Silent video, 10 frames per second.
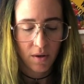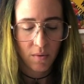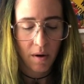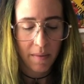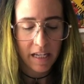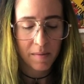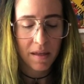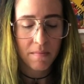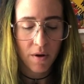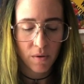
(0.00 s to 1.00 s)
What makes me
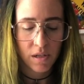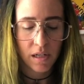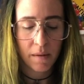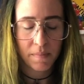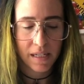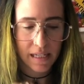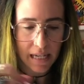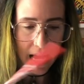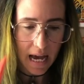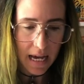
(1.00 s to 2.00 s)
the most
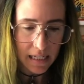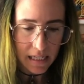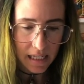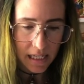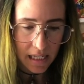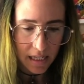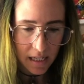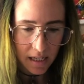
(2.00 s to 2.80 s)
upset?